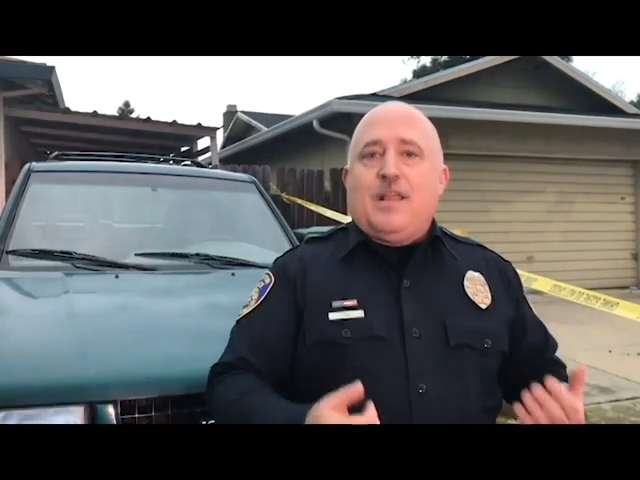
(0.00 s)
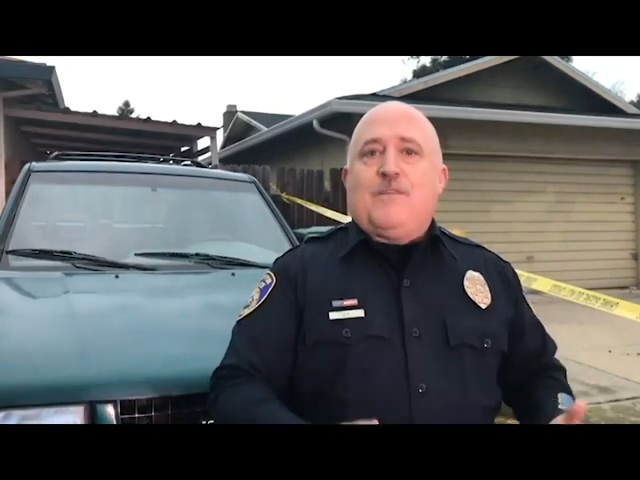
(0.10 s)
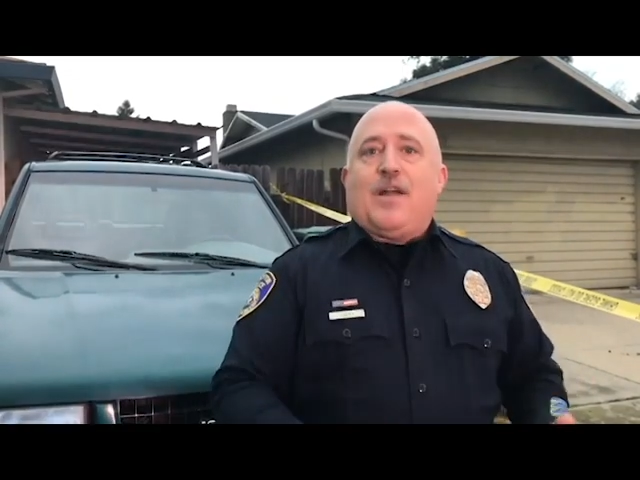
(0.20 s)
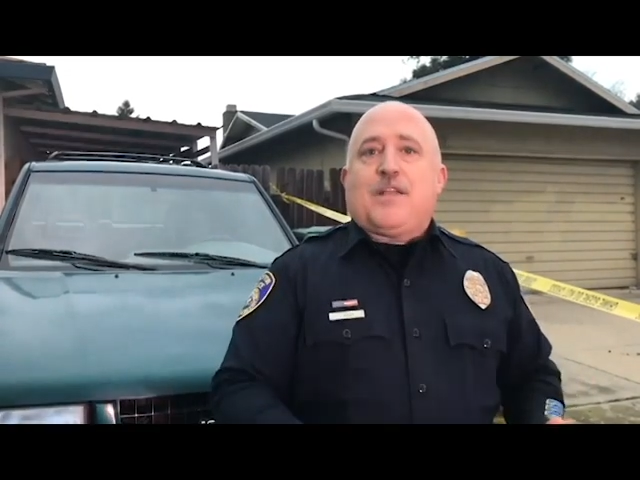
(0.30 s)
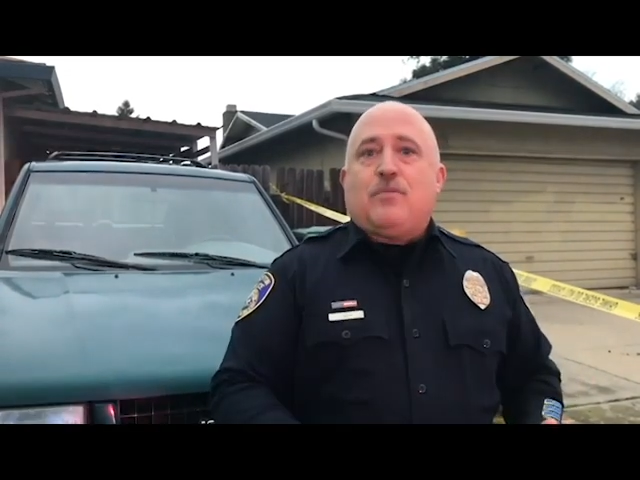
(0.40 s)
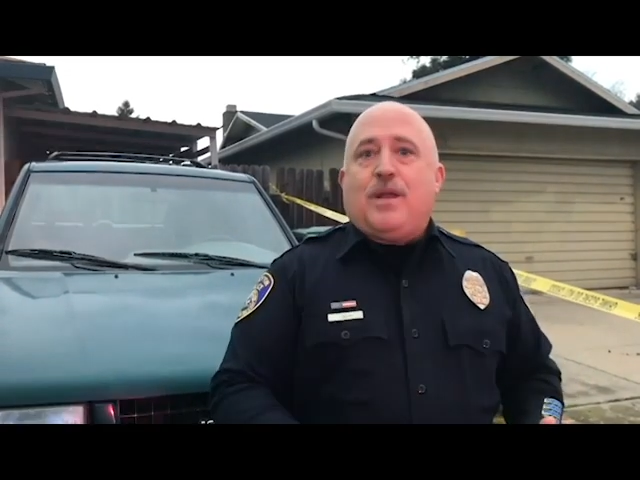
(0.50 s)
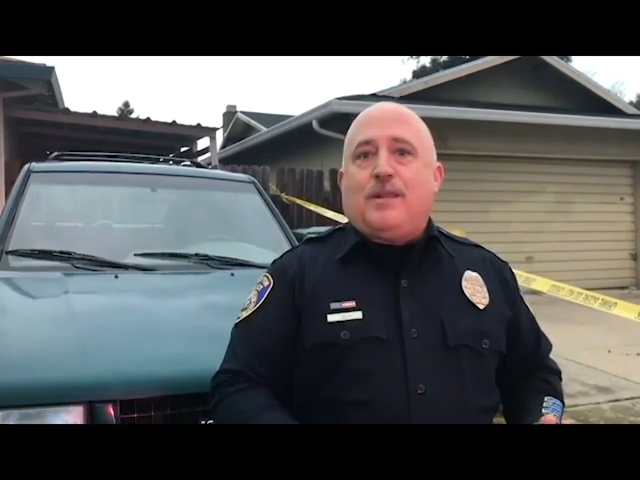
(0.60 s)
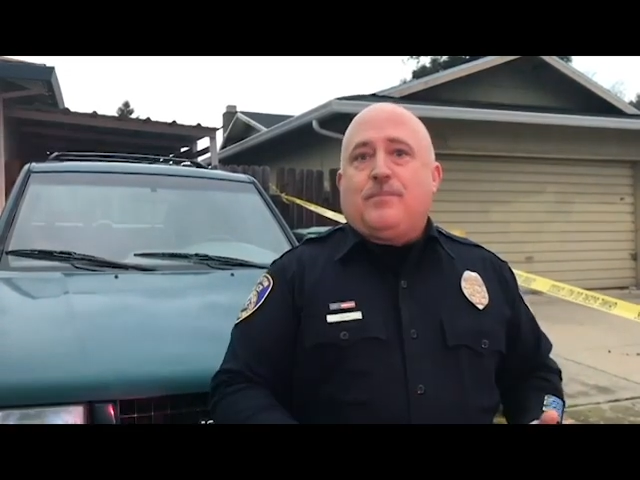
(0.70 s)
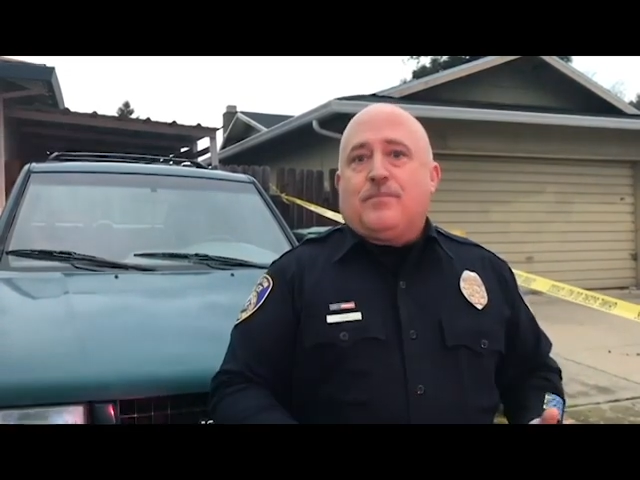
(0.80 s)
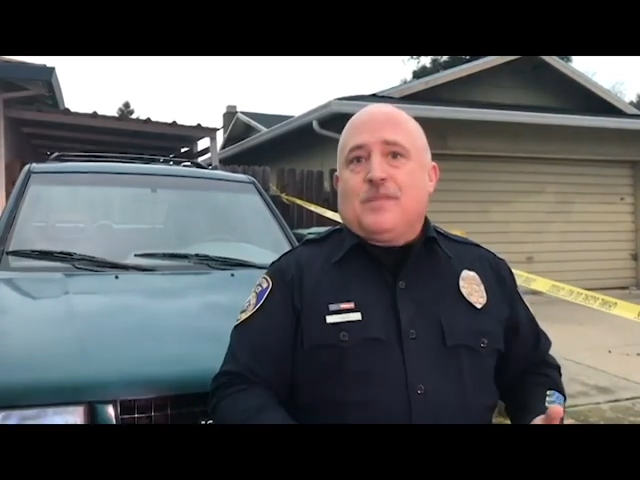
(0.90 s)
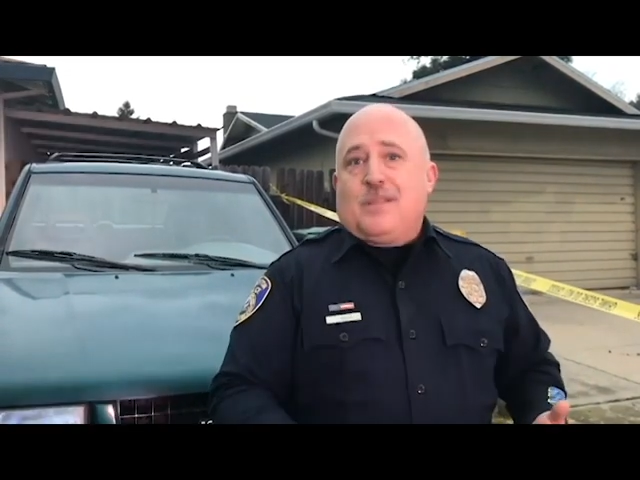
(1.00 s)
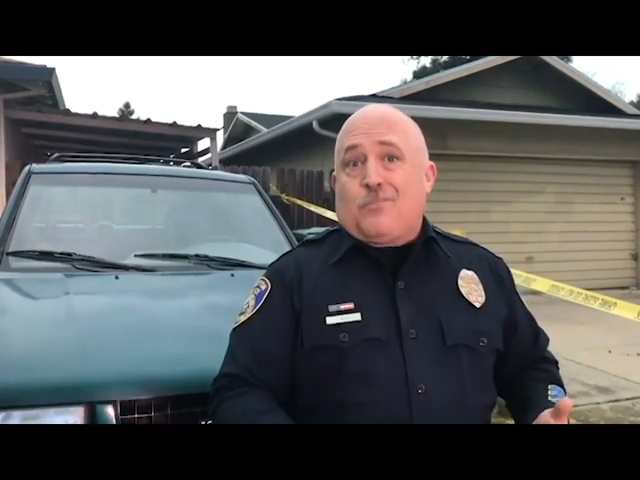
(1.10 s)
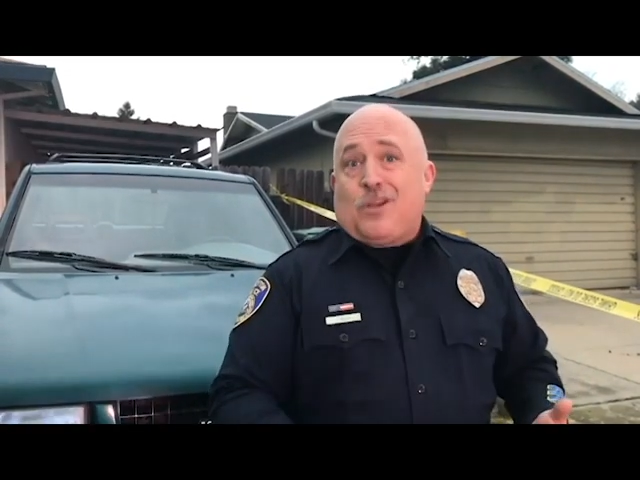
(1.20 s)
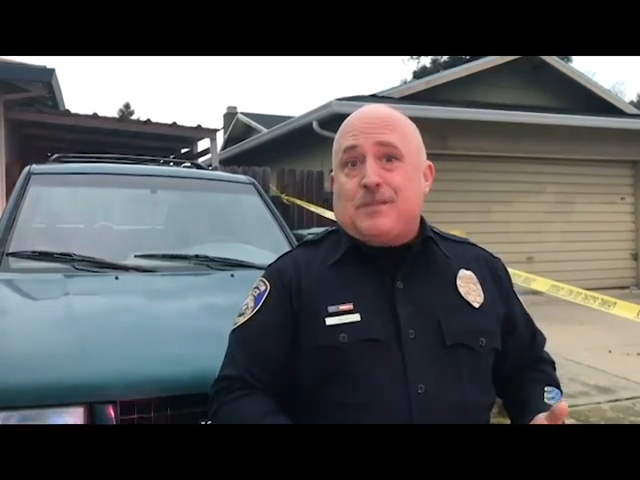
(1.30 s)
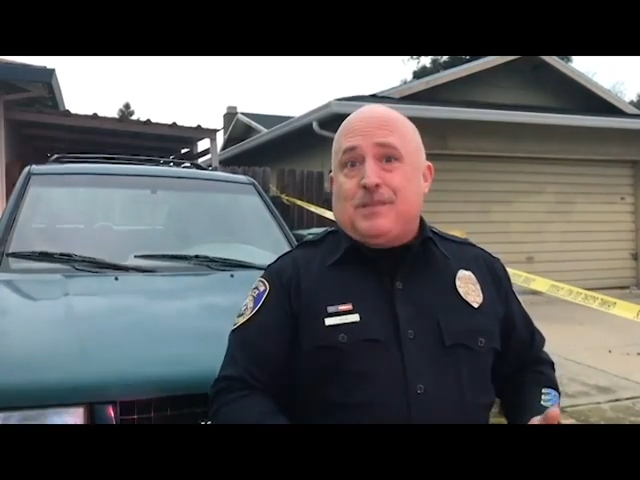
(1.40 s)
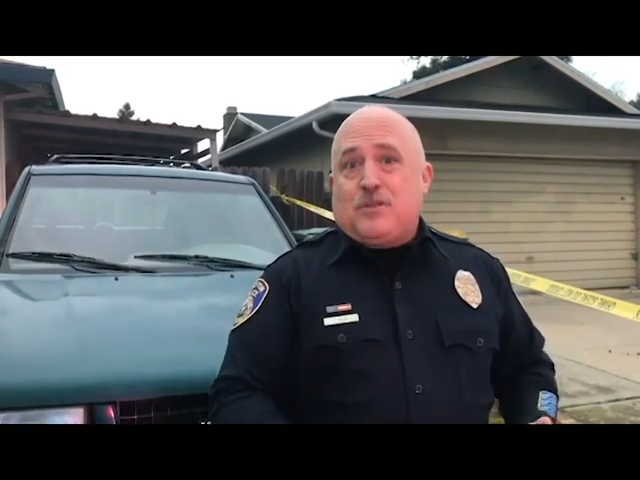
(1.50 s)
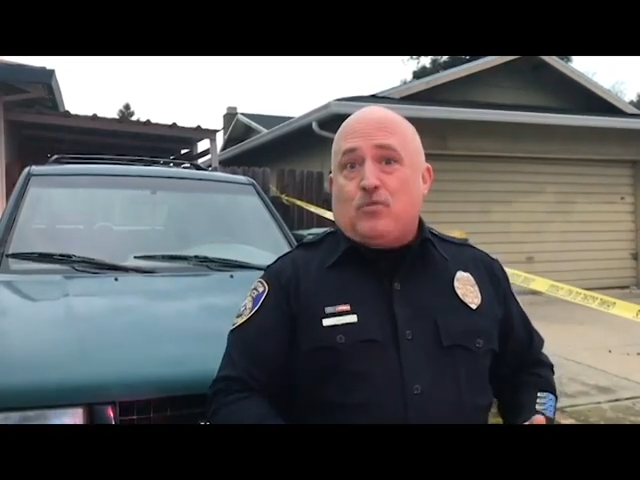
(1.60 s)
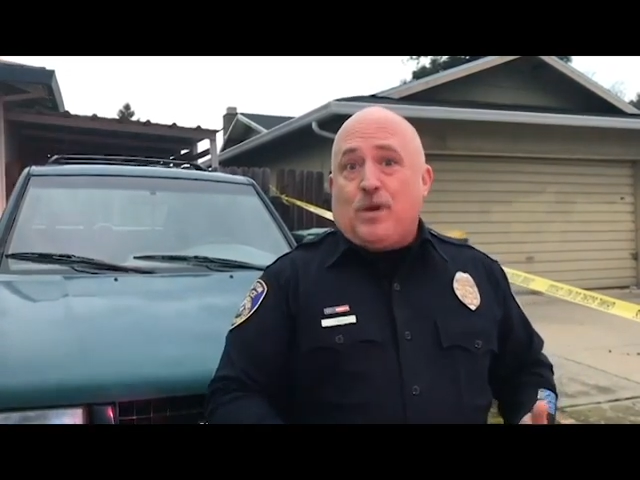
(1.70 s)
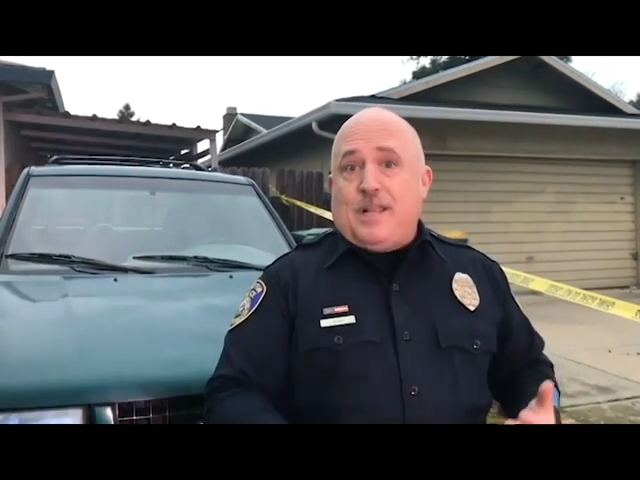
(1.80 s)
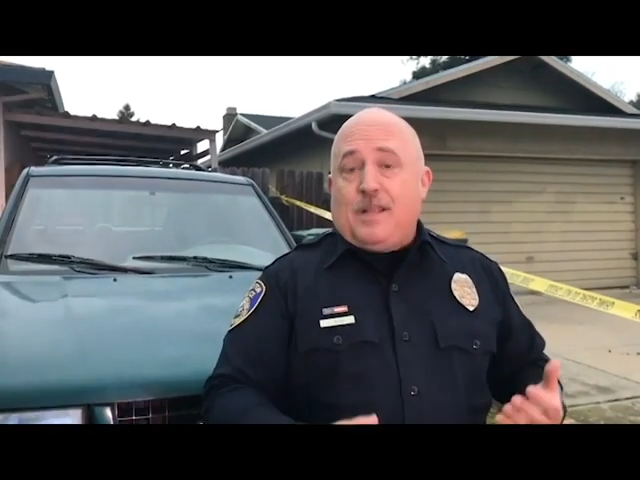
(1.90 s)
evacuate approximately
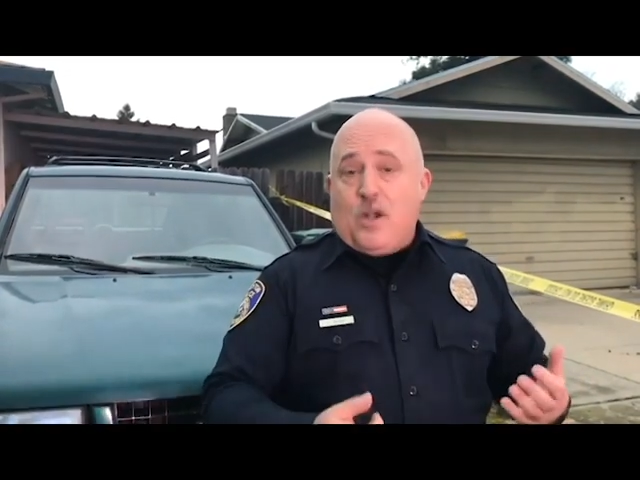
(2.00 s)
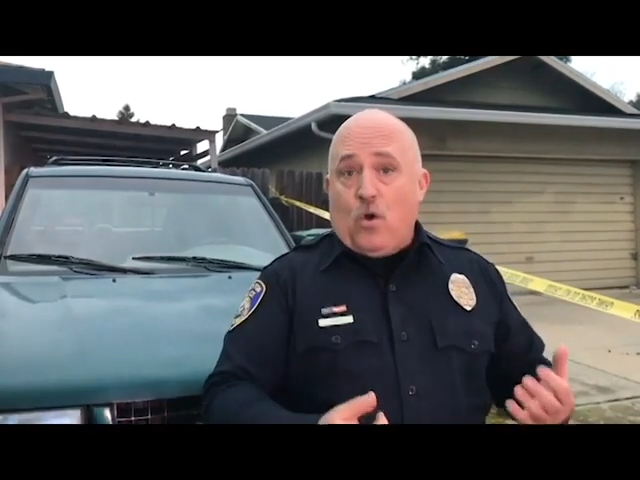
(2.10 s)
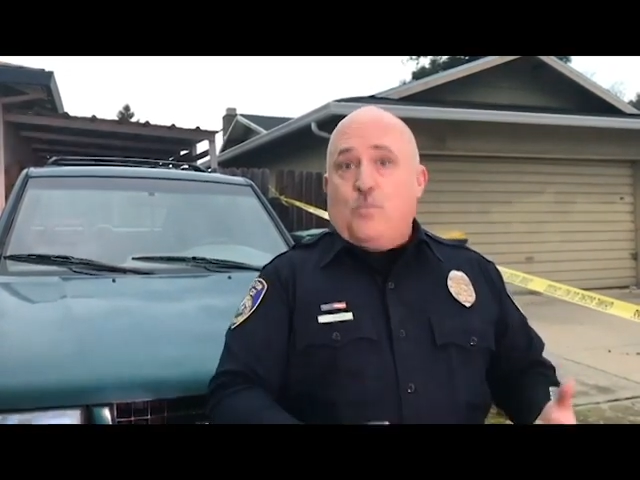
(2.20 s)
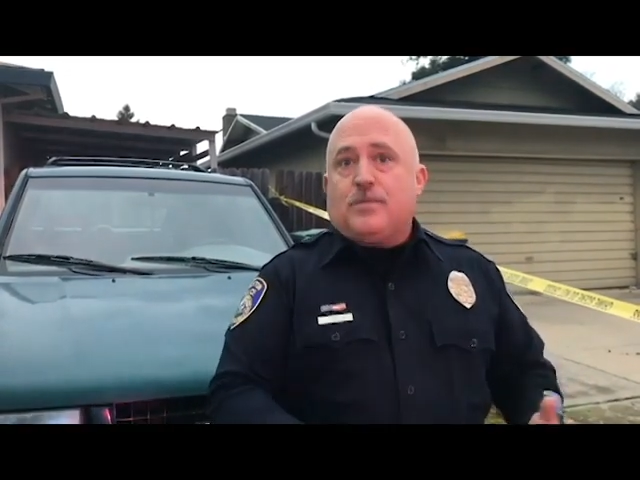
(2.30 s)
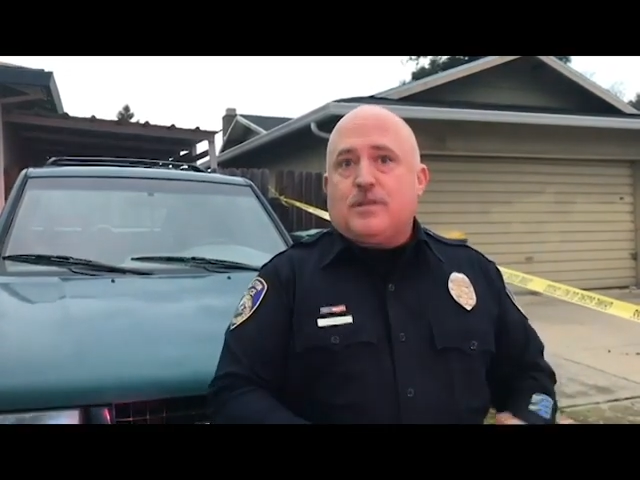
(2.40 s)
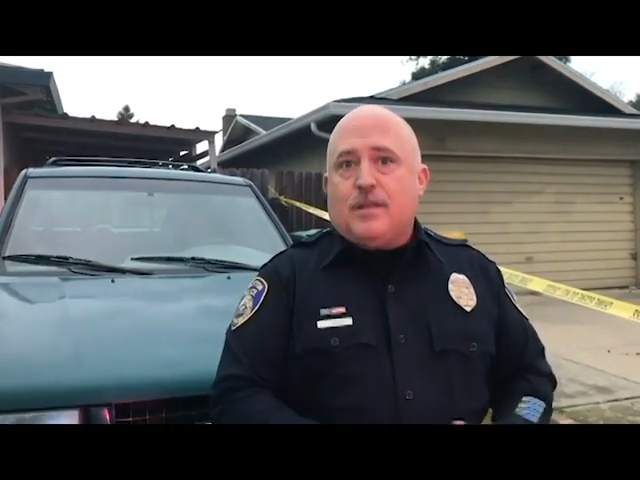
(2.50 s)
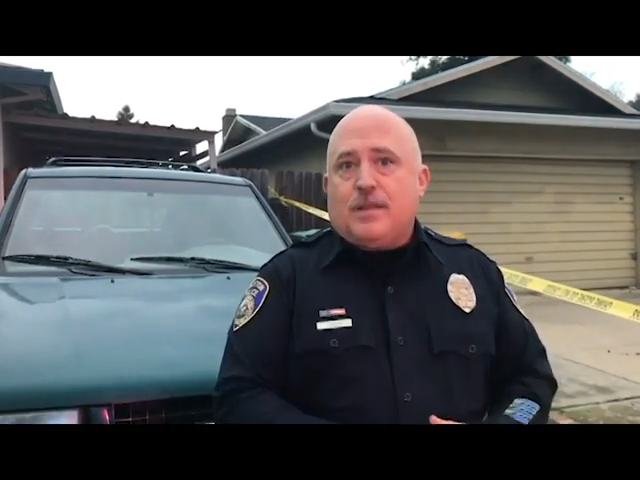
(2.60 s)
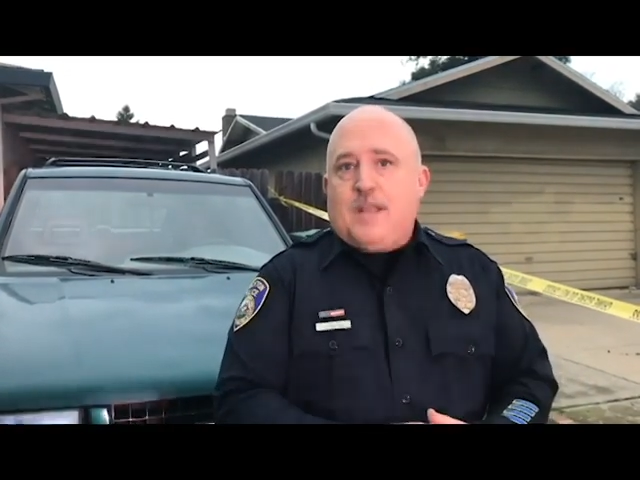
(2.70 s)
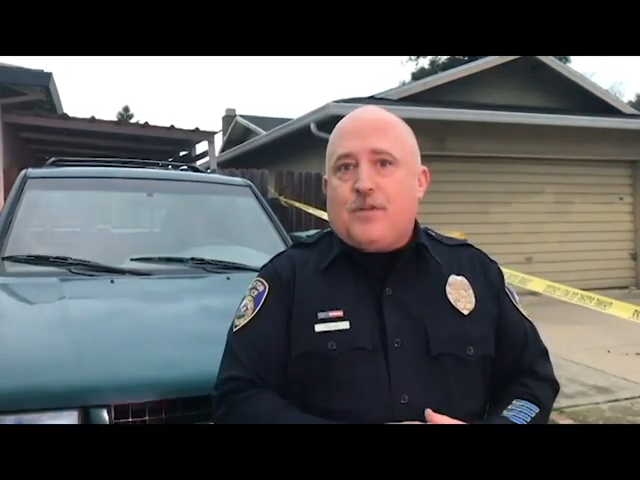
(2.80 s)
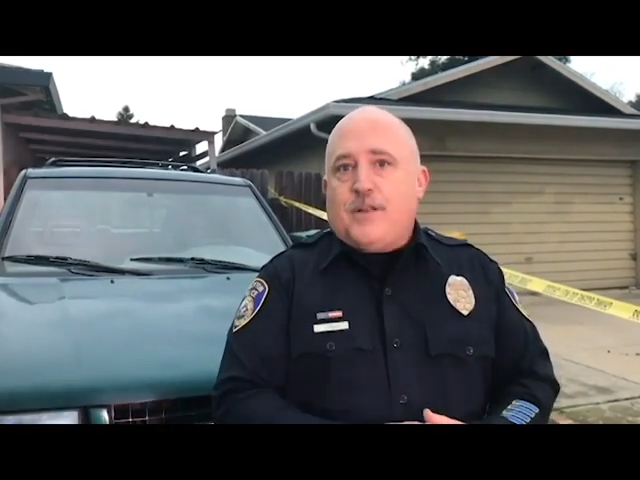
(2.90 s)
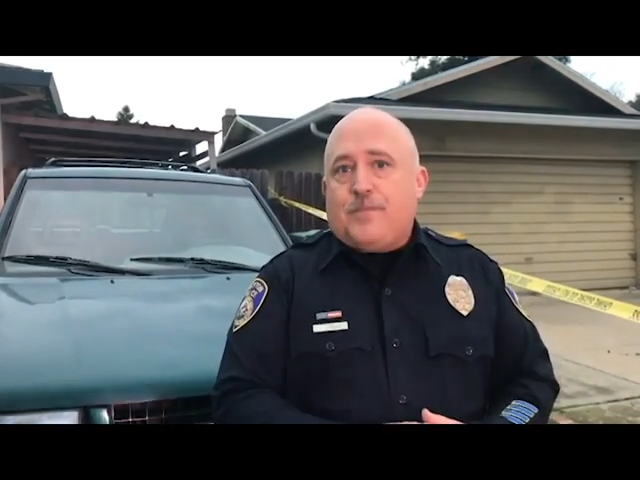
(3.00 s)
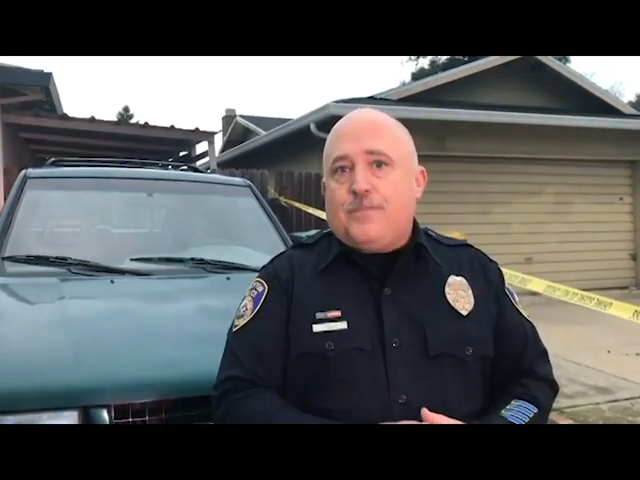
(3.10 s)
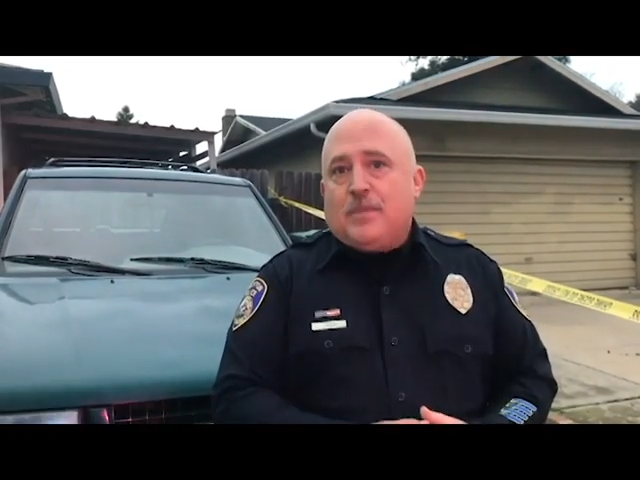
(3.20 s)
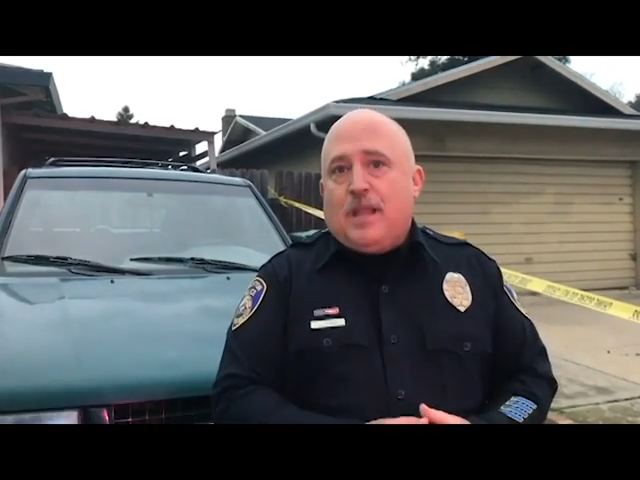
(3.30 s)
20 homes in the area.